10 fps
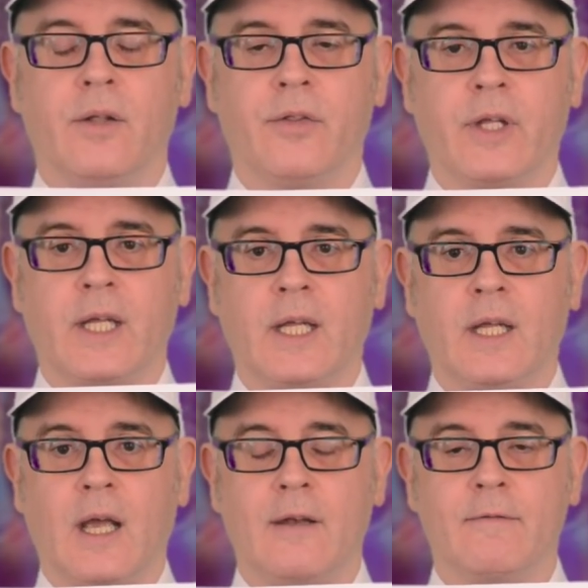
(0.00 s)

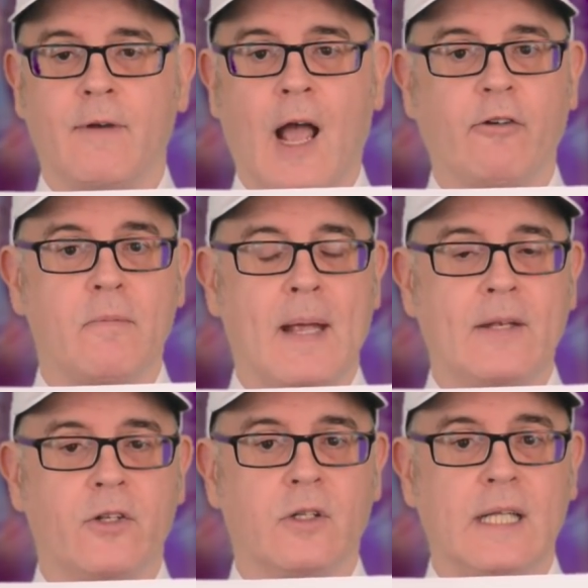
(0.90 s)
the
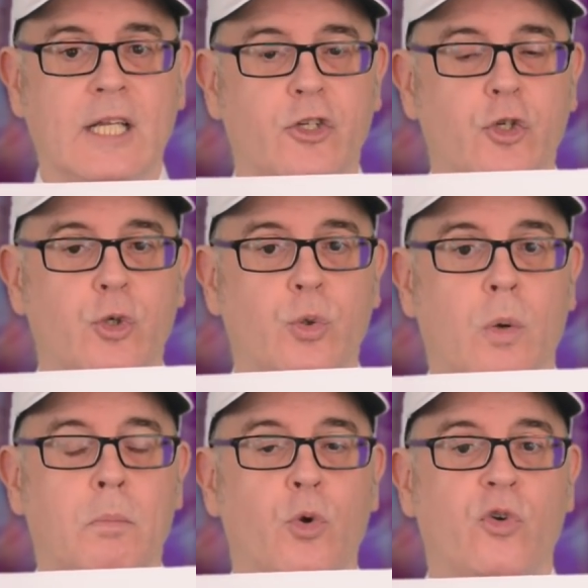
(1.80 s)
environmental issue
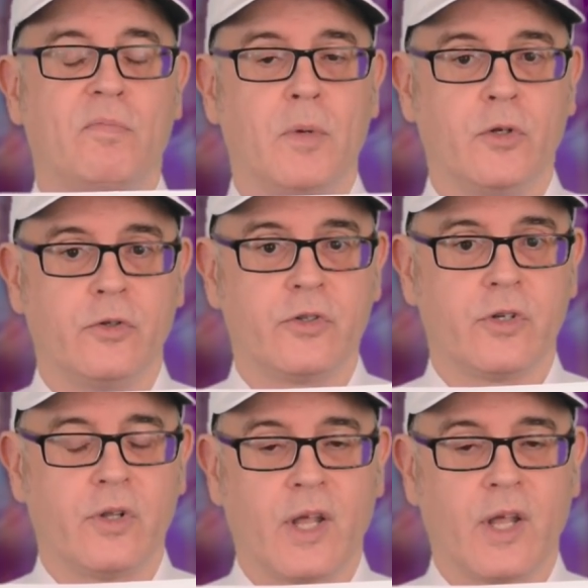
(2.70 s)
movement.